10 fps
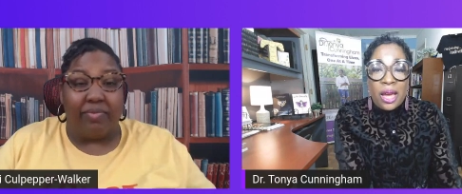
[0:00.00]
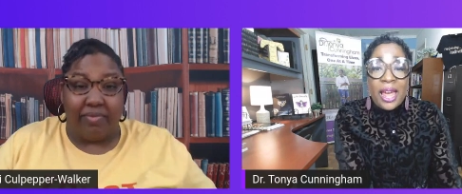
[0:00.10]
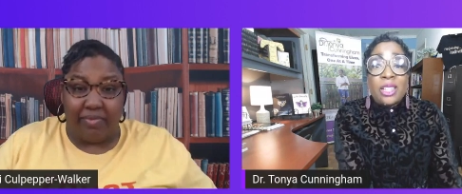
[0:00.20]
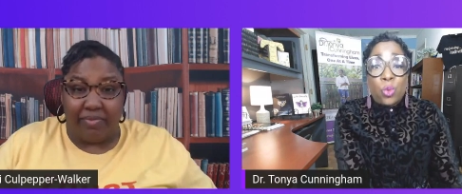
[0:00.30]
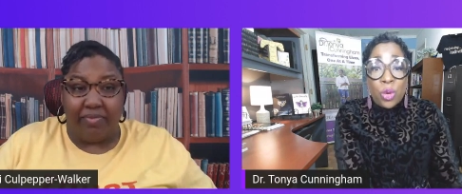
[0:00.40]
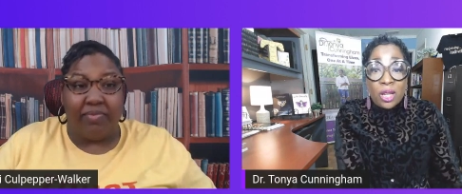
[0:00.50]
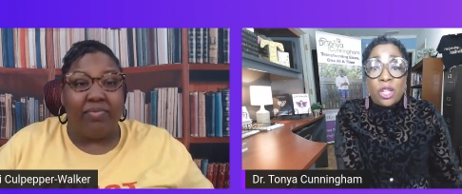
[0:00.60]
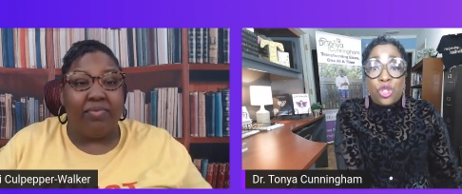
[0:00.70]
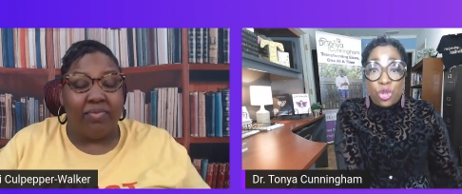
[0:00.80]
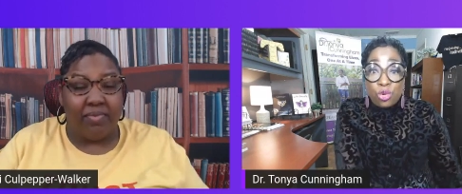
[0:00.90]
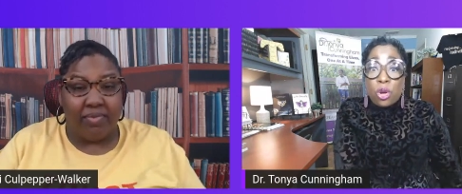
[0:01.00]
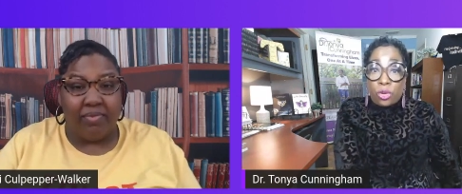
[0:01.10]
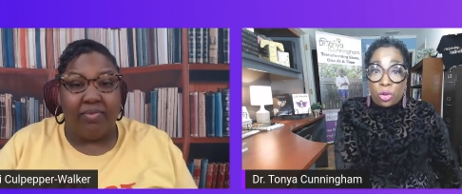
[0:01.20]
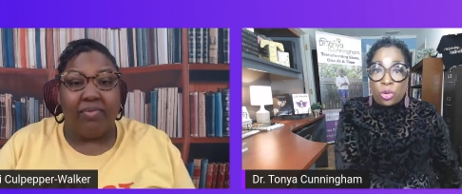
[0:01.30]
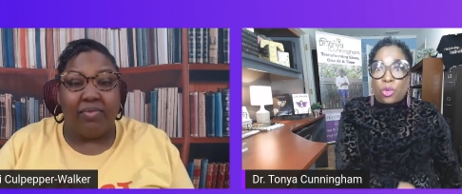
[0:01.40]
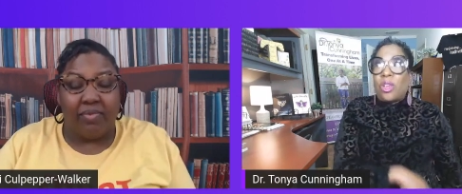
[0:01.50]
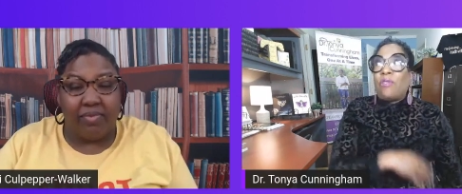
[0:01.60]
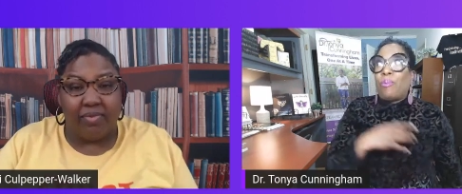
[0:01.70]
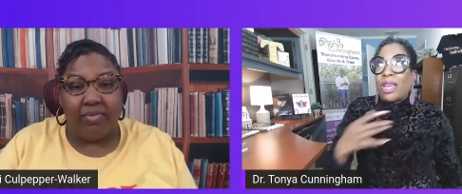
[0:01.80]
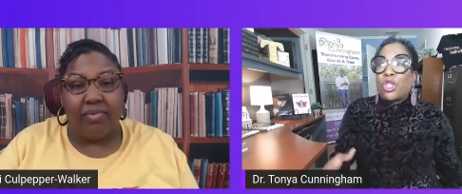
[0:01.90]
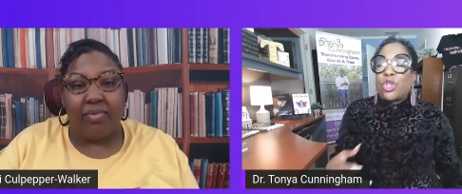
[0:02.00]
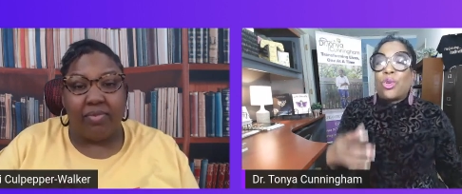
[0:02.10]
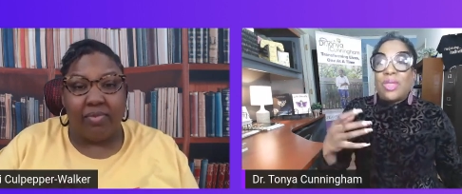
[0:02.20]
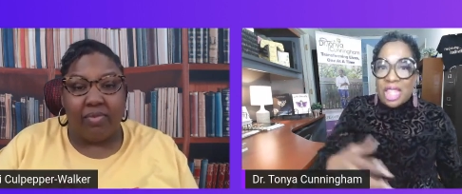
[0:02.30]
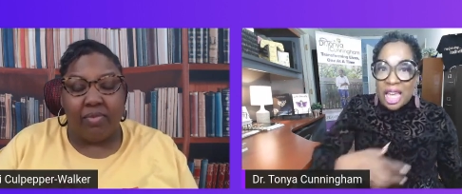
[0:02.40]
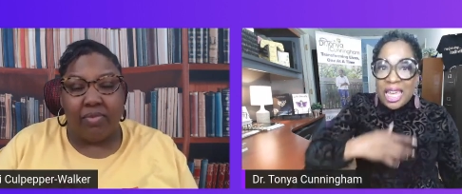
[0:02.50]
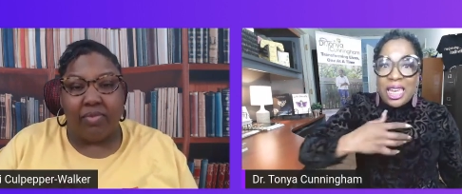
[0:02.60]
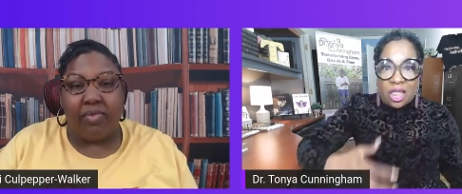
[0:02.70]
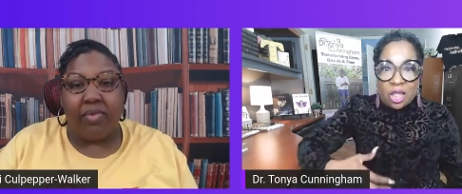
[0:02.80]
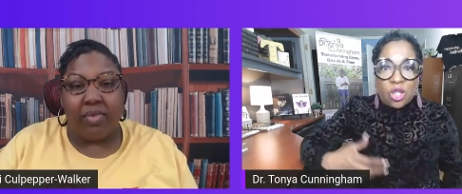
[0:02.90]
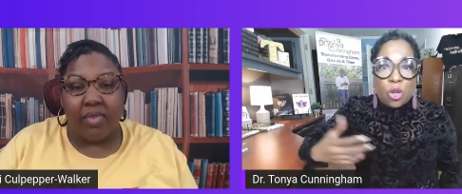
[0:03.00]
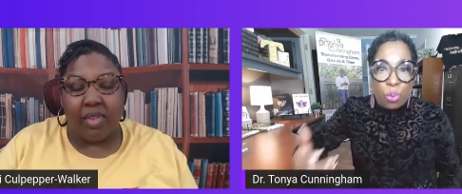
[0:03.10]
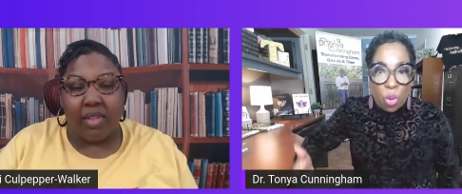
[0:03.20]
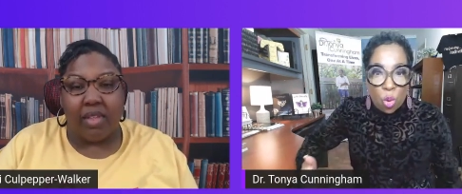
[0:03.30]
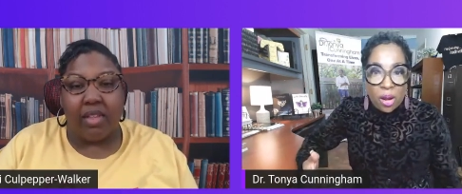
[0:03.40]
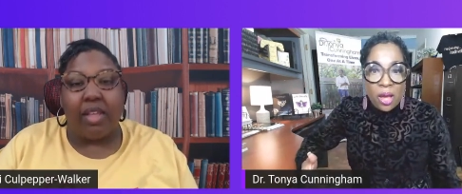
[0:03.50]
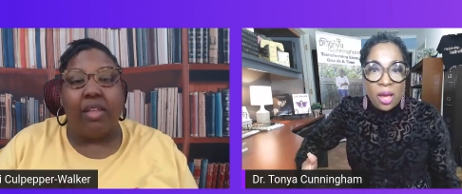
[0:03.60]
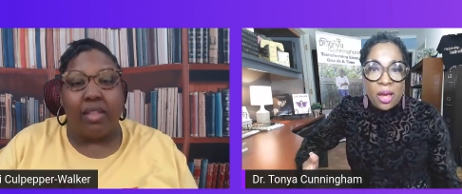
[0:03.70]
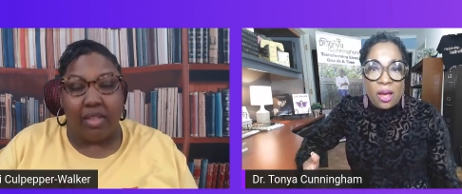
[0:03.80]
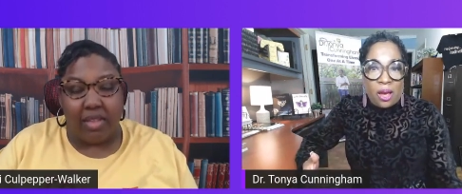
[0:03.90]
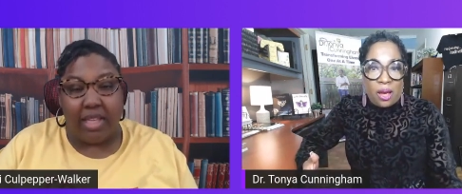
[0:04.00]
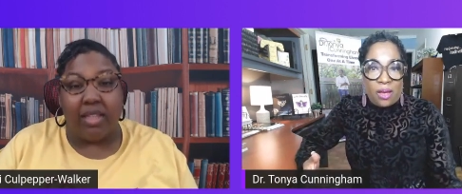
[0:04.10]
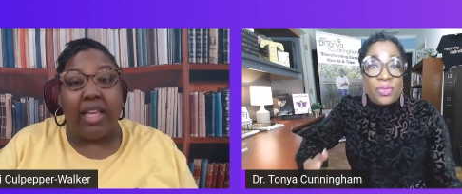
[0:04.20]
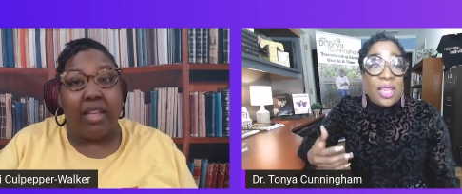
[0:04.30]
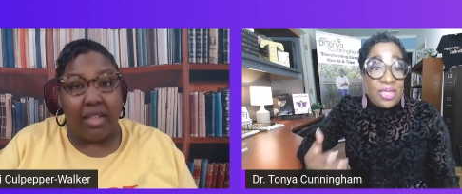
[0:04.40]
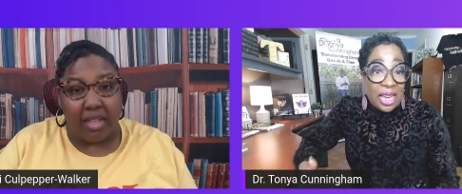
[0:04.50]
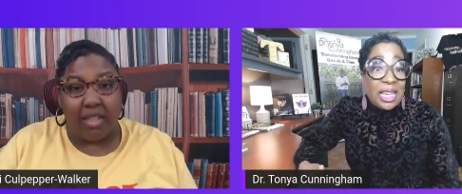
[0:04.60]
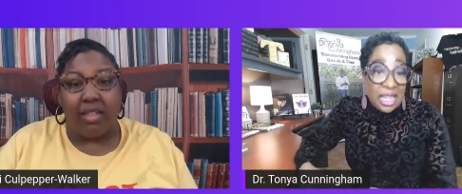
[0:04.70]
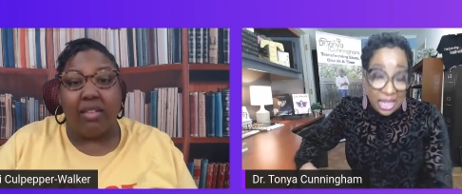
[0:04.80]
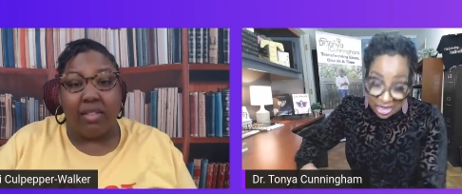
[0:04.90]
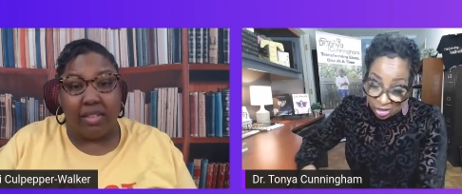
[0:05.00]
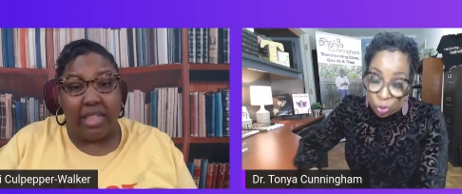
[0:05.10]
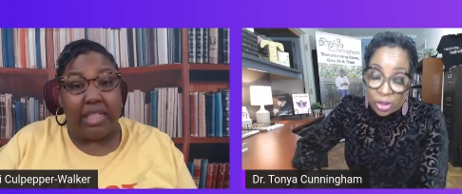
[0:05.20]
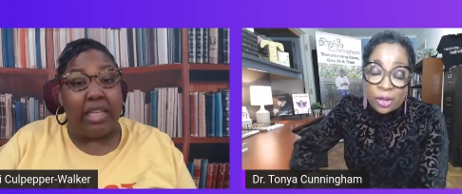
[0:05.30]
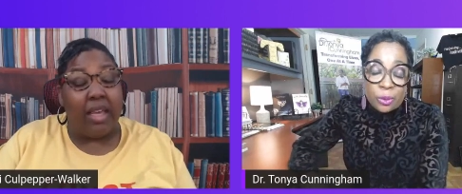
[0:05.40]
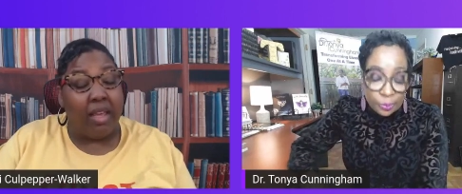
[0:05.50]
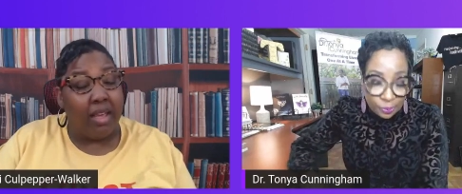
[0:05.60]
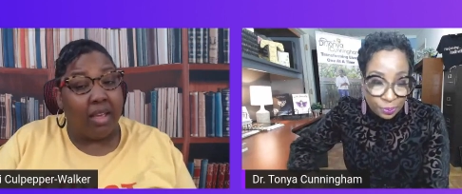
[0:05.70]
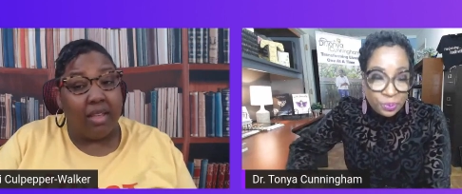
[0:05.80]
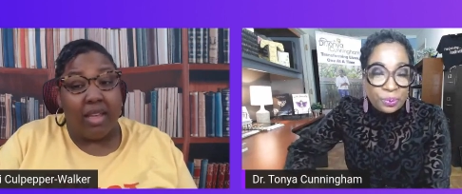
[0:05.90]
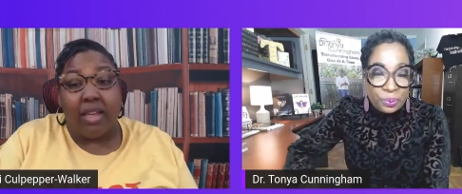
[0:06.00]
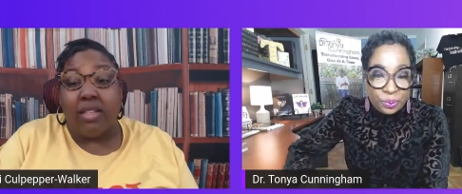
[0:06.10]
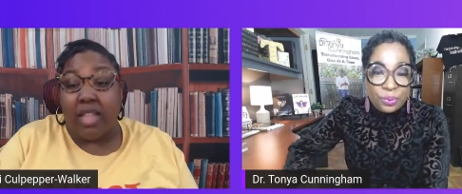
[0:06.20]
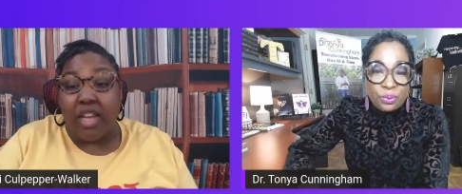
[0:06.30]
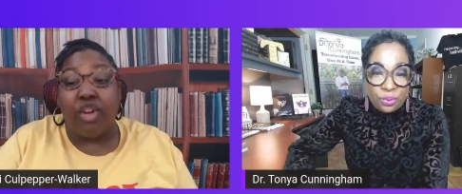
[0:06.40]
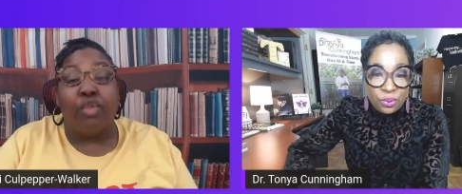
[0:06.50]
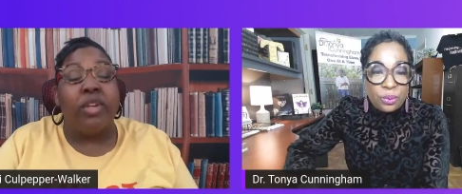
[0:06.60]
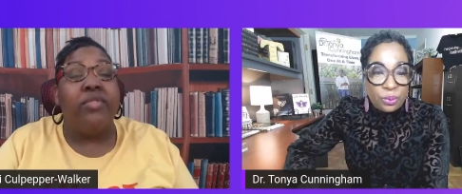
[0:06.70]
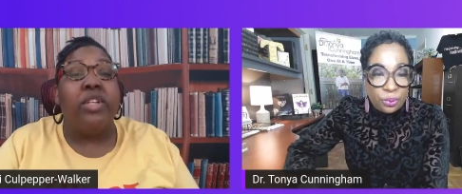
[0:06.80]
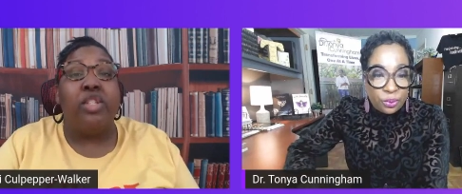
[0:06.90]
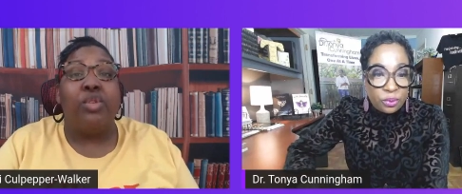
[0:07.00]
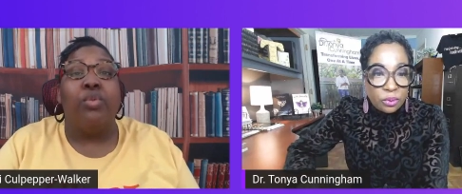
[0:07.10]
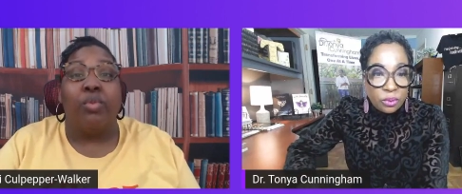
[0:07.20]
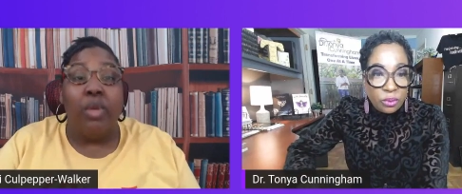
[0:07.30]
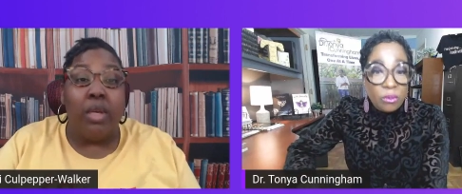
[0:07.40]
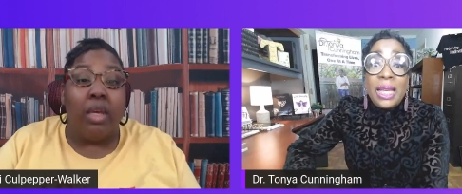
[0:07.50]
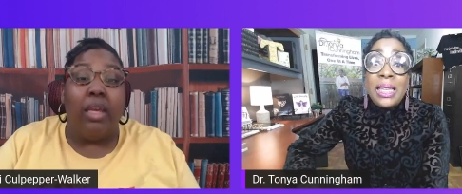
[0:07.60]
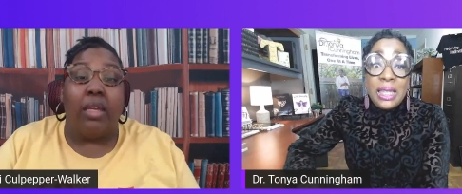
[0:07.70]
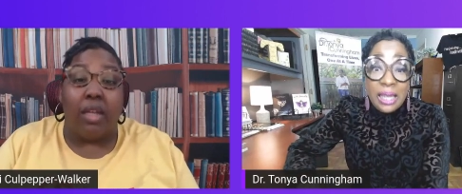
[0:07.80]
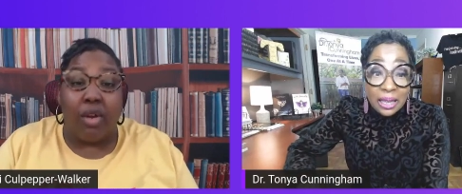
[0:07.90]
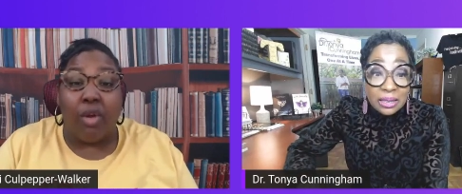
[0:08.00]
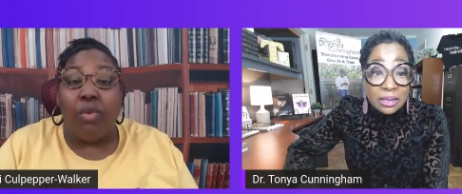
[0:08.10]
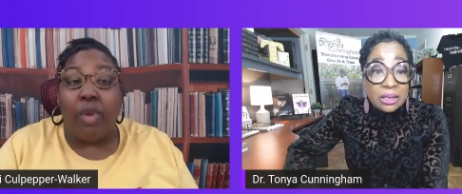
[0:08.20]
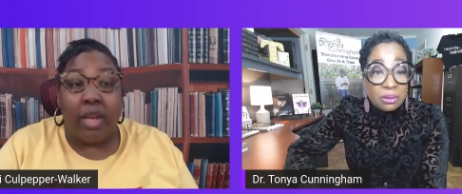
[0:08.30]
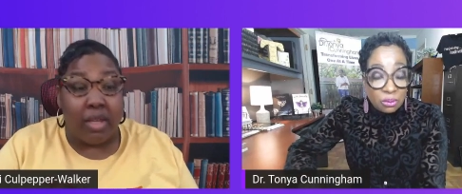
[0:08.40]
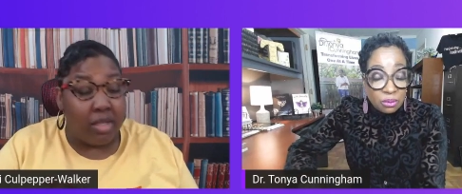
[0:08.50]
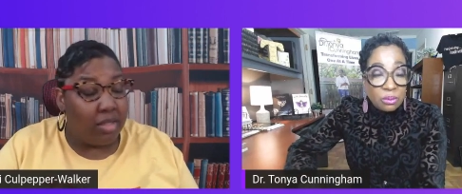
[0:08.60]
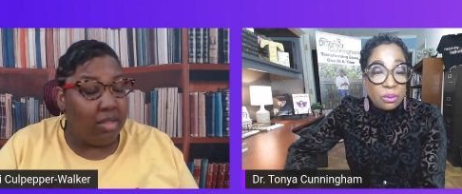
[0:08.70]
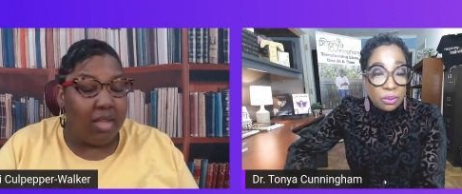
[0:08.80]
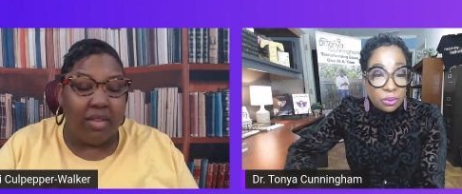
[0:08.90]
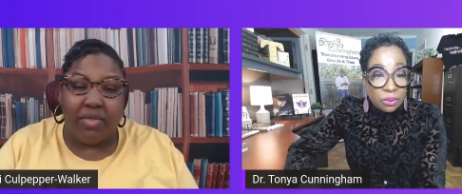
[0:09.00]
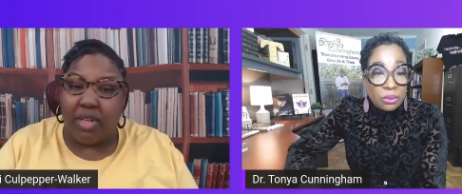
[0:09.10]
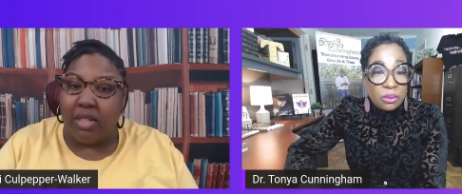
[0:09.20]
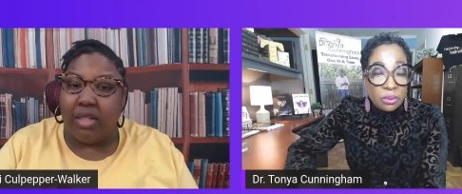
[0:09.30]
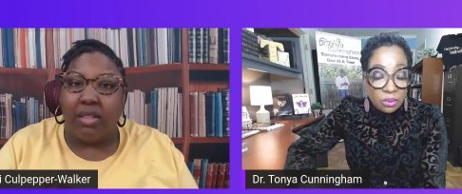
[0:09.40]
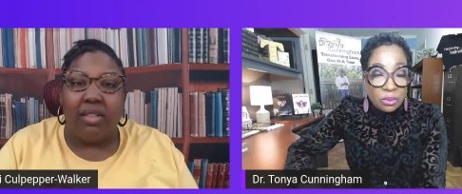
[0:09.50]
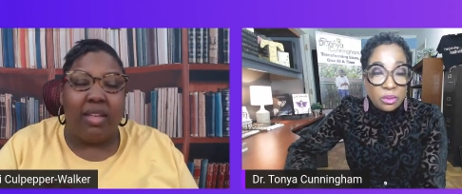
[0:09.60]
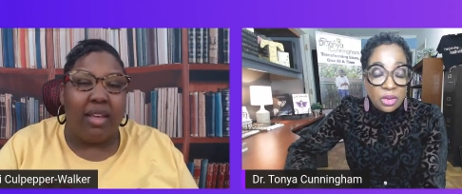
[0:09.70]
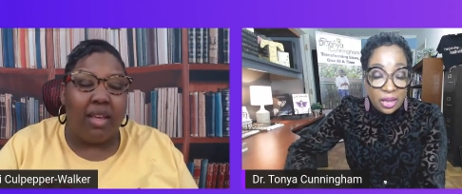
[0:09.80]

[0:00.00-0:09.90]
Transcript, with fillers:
Speaker 1: as well as you go through the grief, make sure they get the support
Speaker 2: that uh, they, need. need. as well. Yeah, yeah, because they are grieving too in their yeah. own ways. Definitely. yeah.